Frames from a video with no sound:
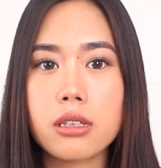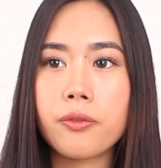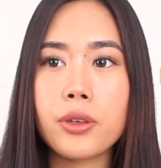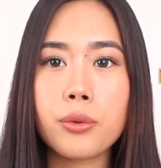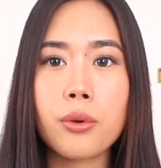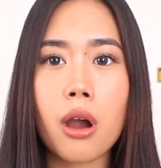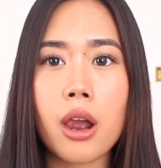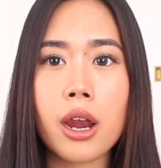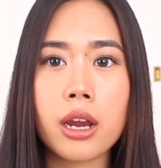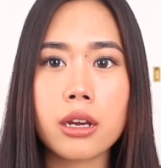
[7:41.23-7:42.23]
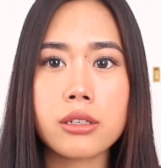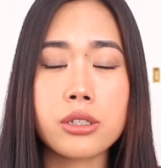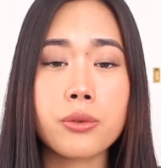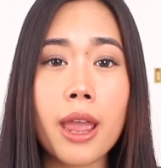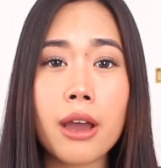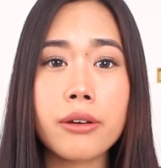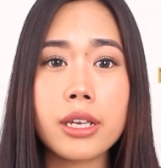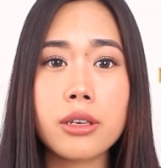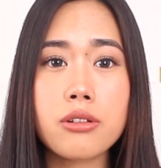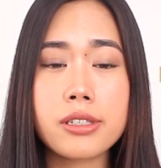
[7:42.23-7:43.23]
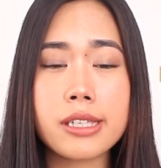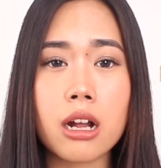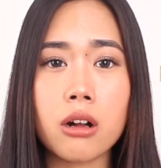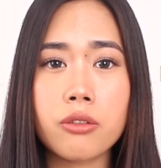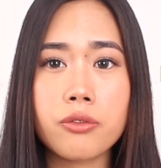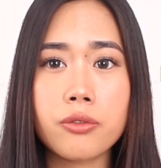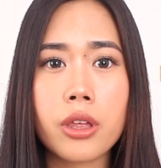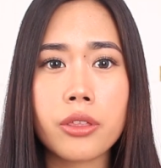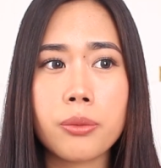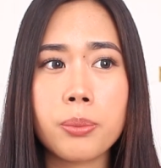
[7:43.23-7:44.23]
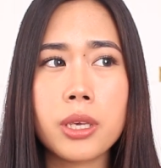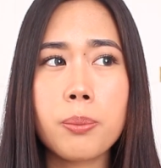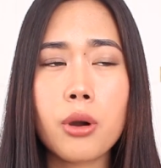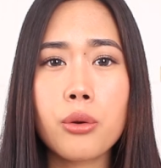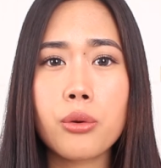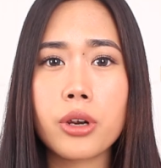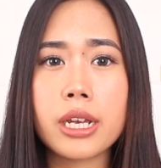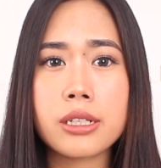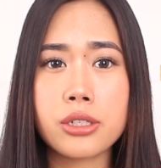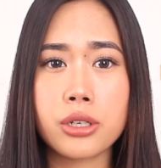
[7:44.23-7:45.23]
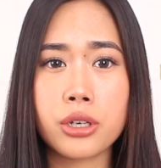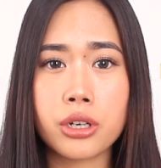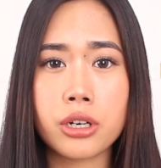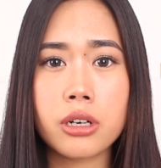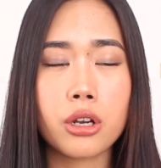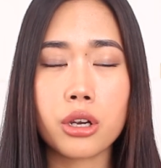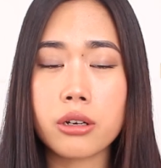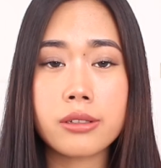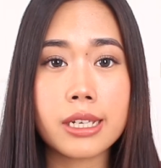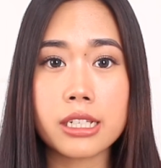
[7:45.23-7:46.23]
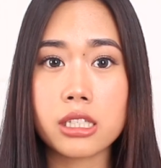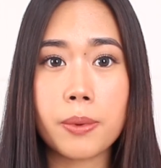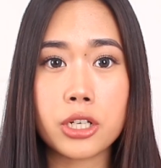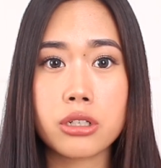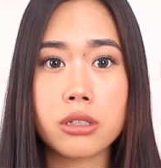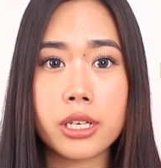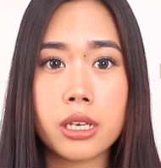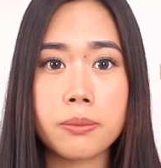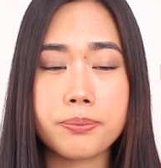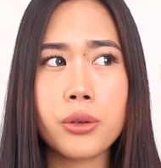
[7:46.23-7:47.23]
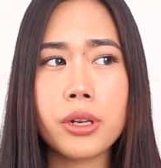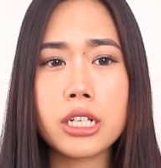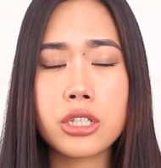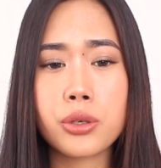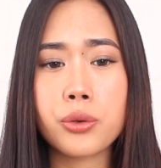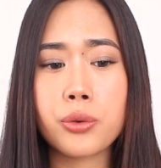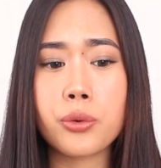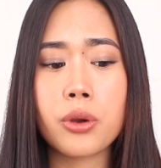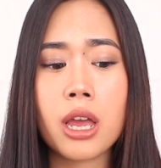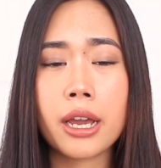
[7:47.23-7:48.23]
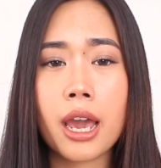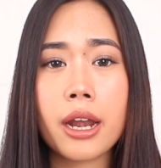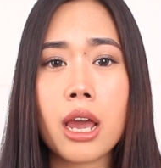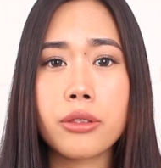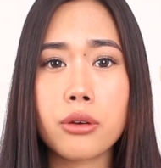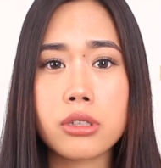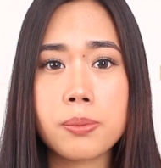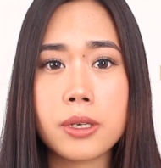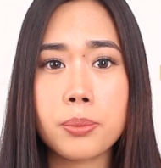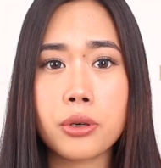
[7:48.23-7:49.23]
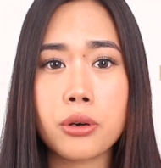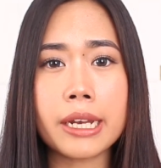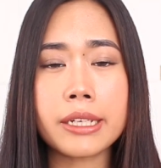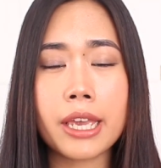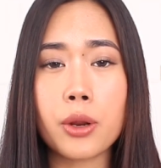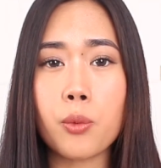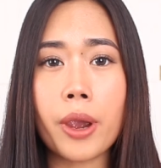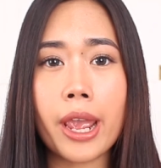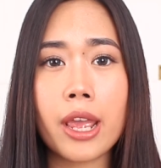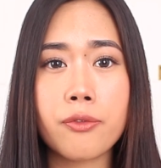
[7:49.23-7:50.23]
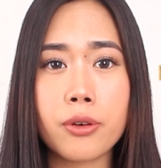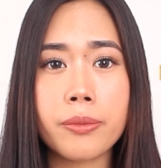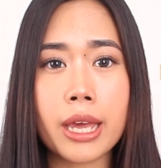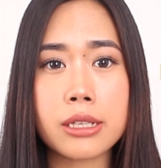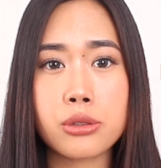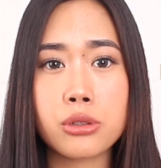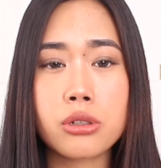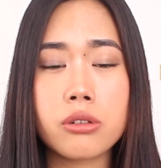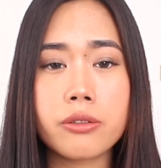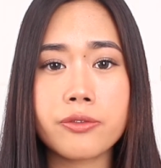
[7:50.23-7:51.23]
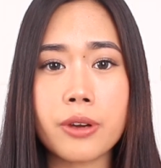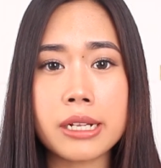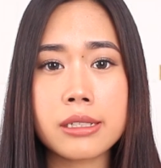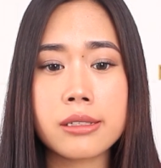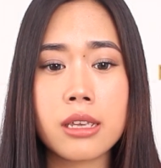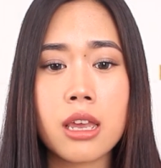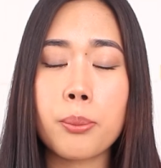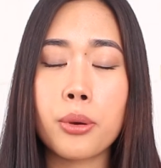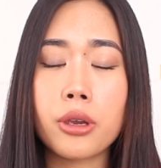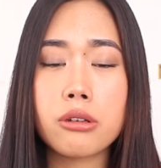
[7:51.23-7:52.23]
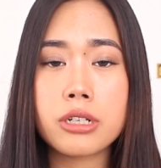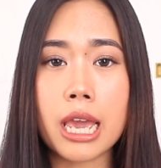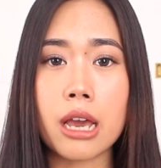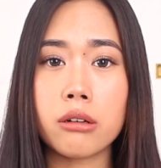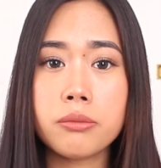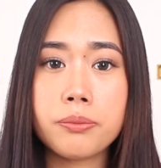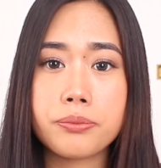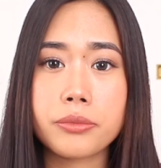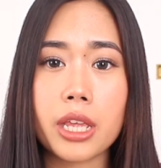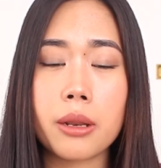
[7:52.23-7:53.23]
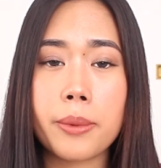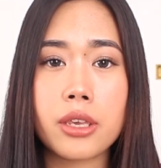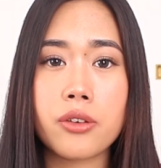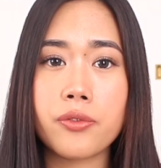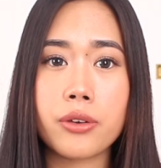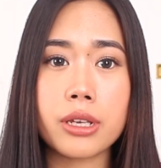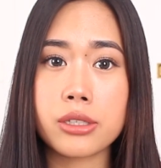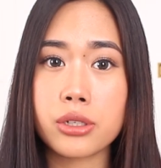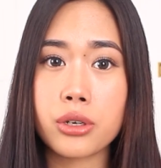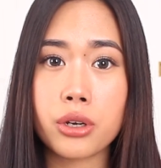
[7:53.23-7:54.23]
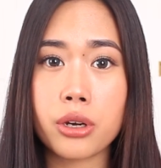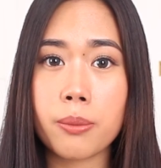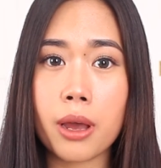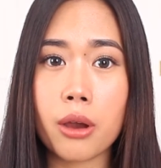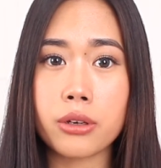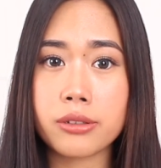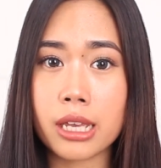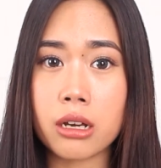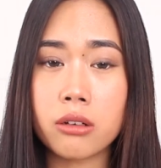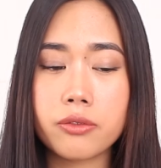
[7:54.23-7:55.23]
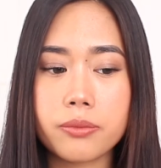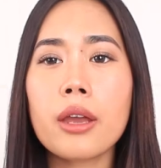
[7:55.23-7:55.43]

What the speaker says: If you are surrounding yourself with people who are insecure, girls especially, you need to cut out those people and get away from that circle of friends that put you down and make you feel insecure about yourself.